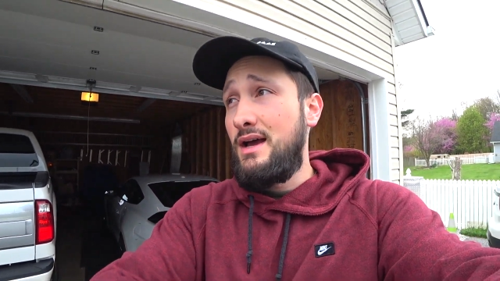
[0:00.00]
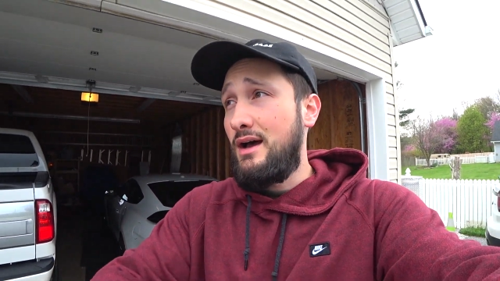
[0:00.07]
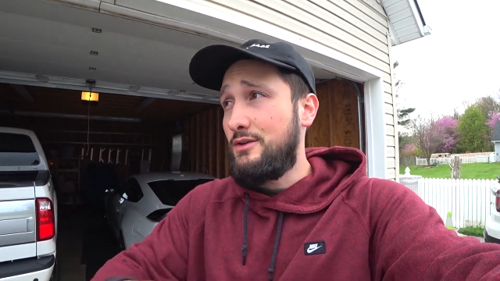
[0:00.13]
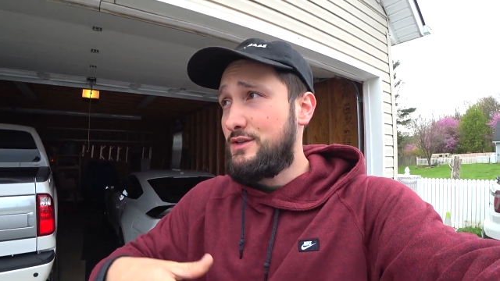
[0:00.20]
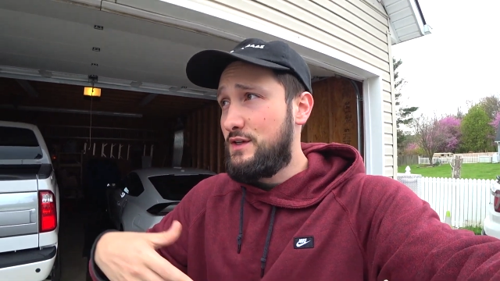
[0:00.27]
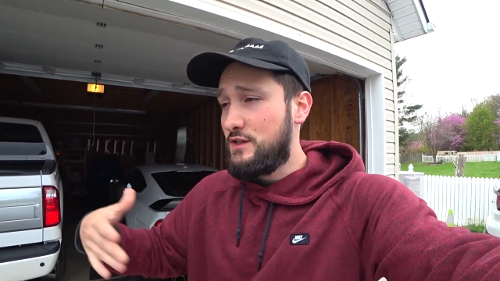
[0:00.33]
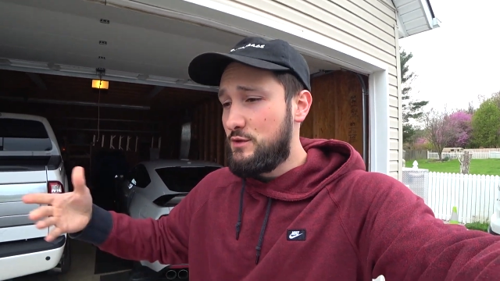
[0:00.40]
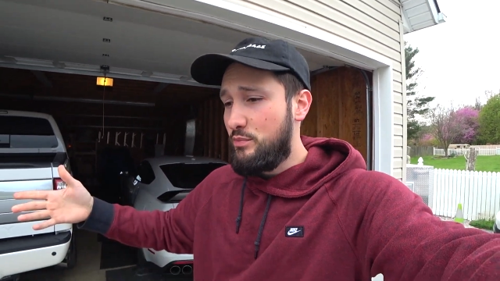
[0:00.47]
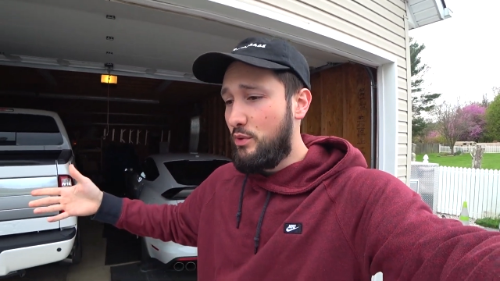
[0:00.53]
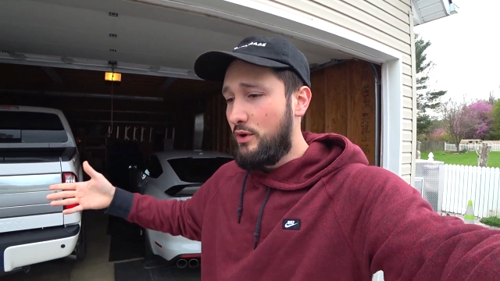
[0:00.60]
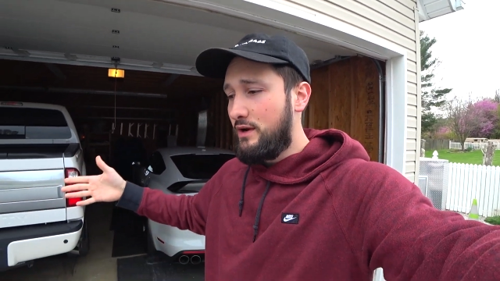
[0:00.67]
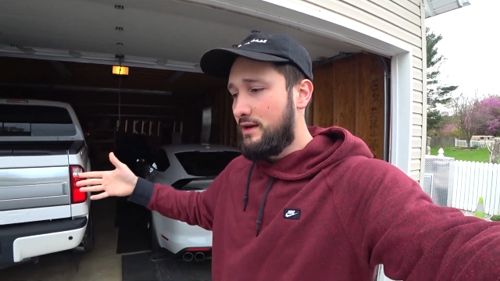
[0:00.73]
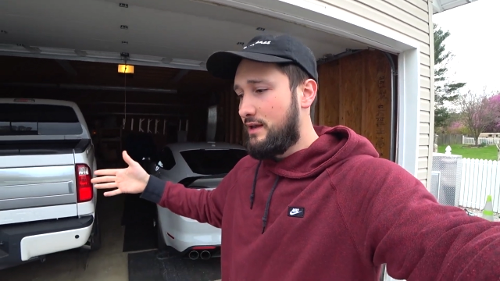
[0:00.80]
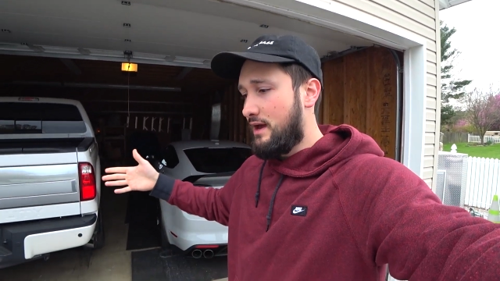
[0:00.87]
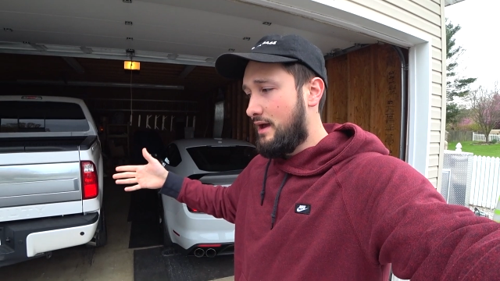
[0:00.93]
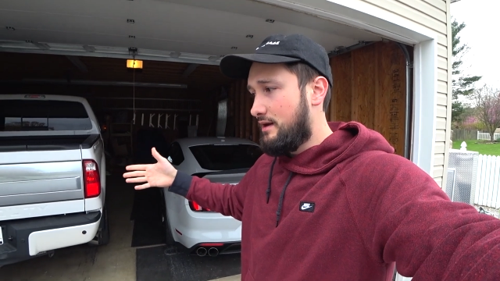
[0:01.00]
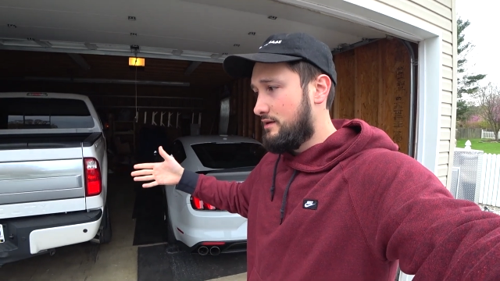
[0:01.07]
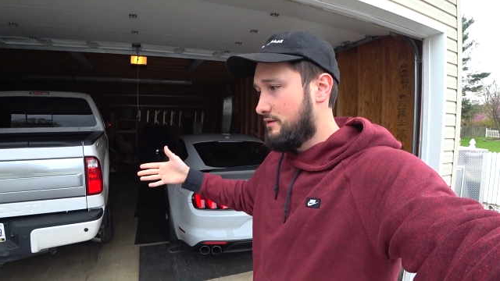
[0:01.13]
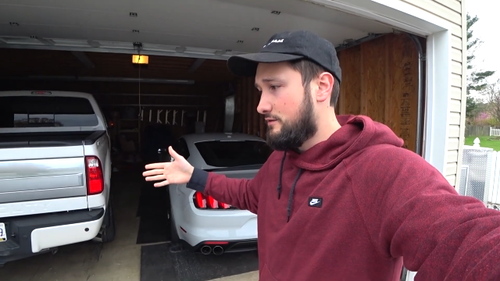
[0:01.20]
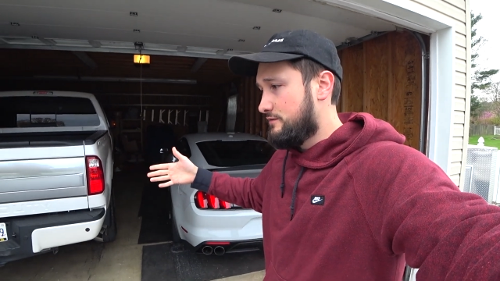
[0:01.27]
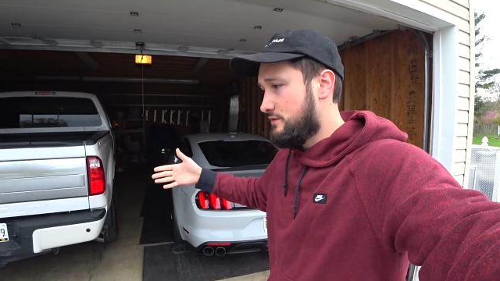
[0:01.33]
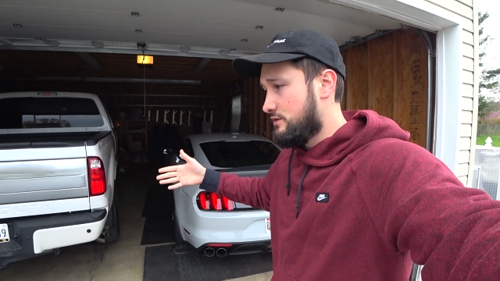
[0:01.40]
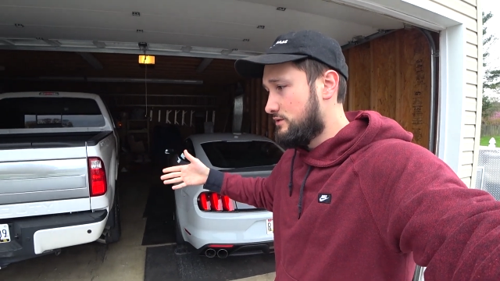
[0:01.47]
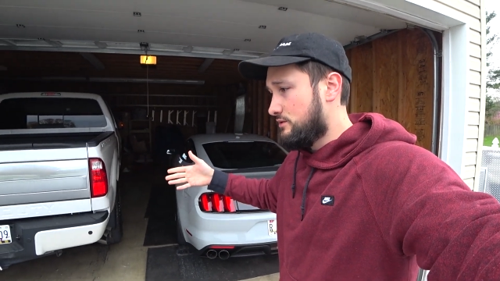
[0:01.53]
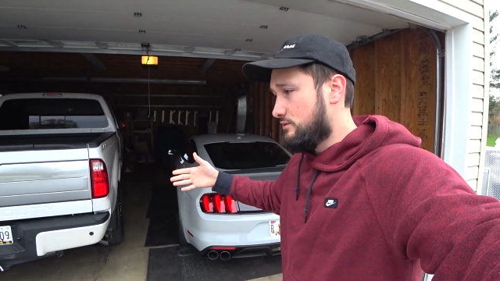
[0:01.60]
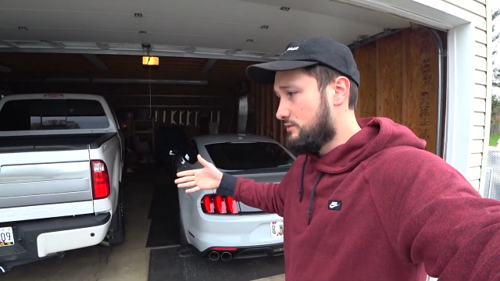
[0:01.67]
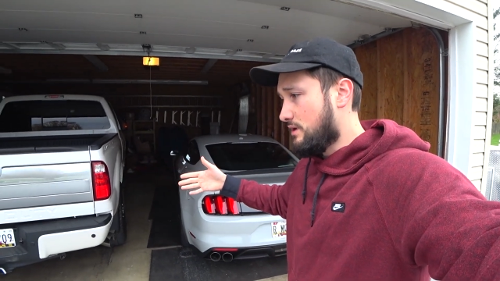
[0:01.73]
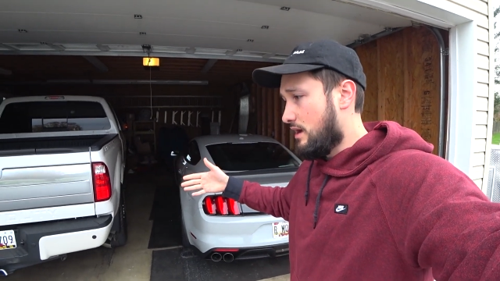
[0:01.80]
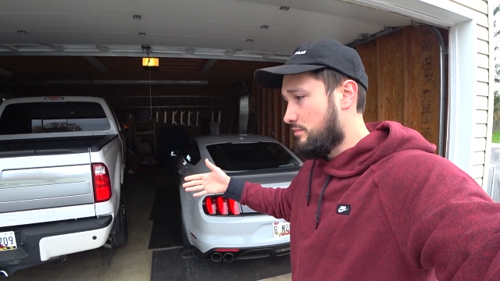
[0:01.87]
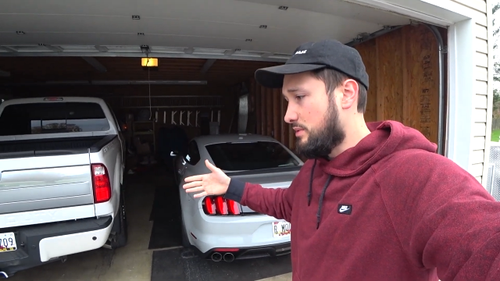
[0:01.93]
I was disappointed kind of
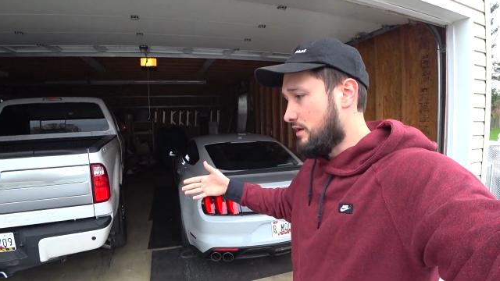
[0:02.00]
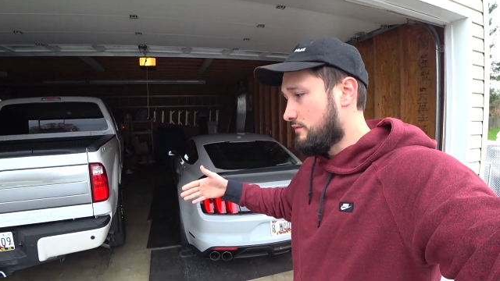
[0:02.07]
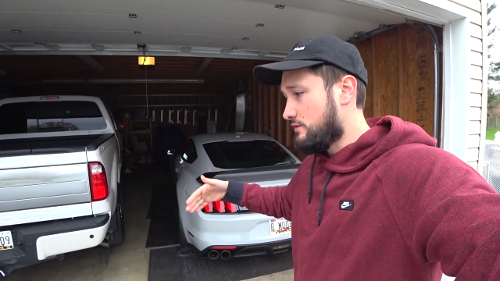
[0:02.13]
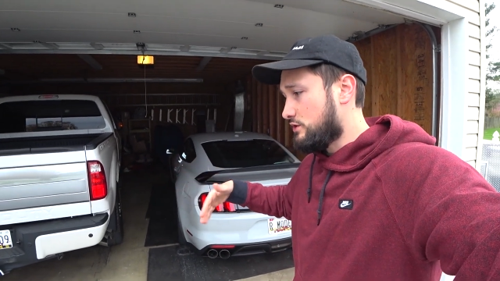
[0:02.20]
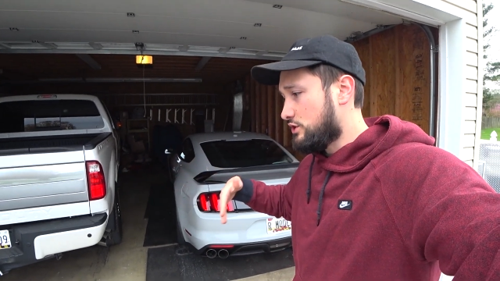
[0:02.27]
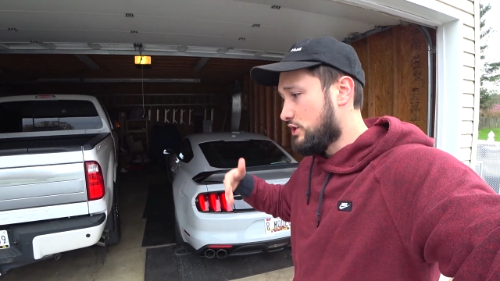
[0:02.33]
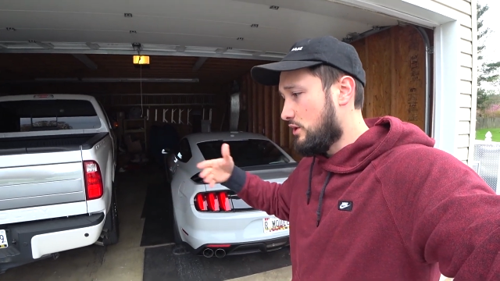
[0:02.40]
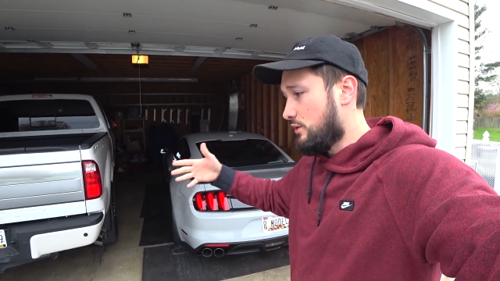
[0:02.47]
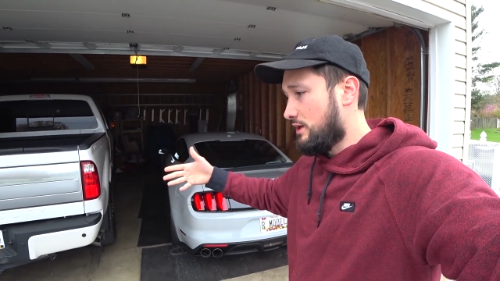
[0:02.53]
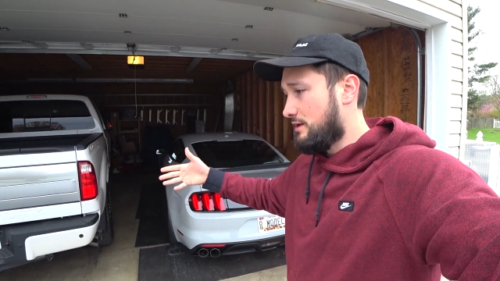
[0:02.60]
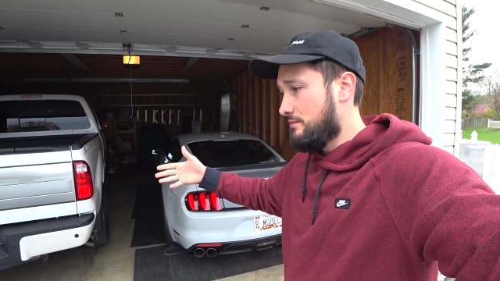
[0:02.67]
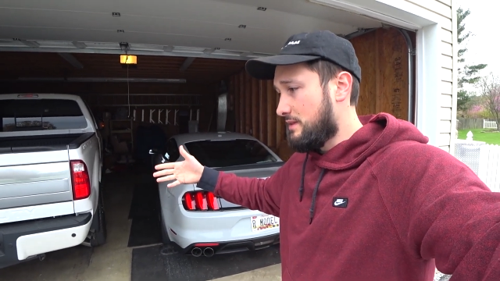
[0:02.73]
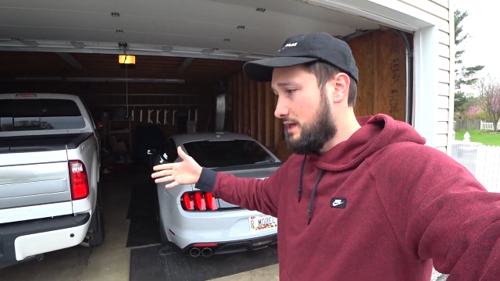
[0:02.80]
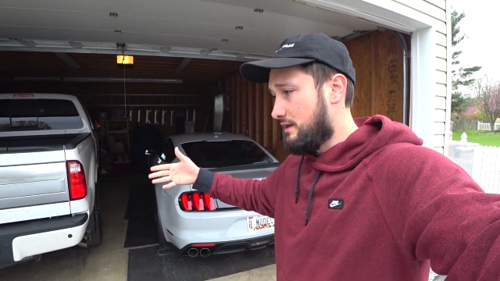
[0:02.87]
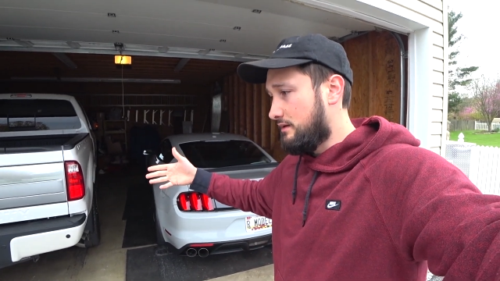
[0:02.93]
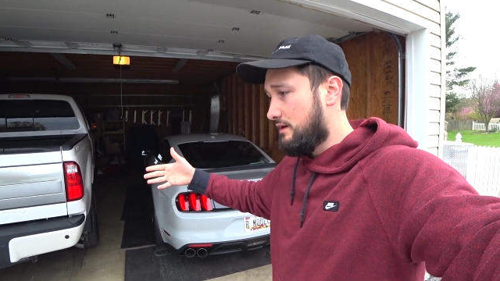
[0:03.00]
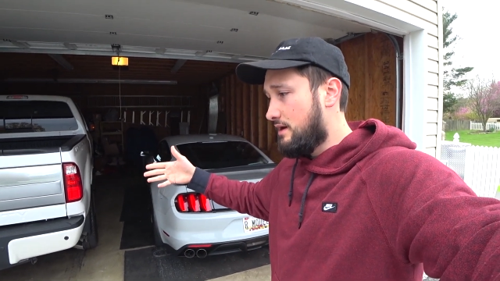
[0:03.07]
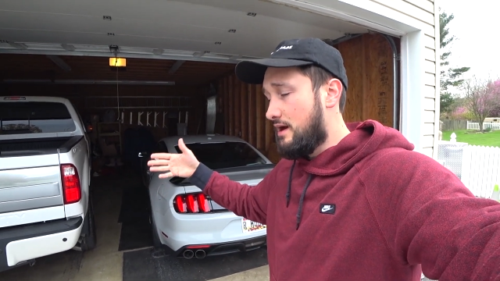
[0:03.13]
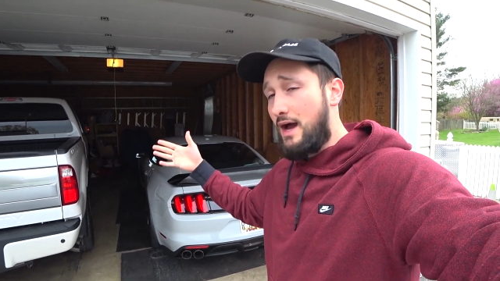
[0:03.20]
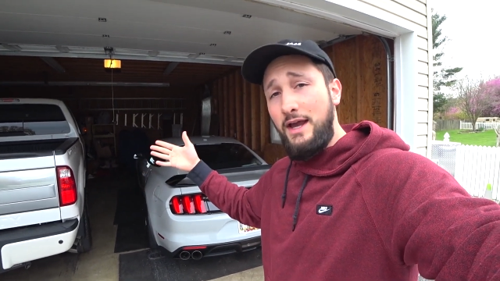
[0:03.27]
to not be able to show him that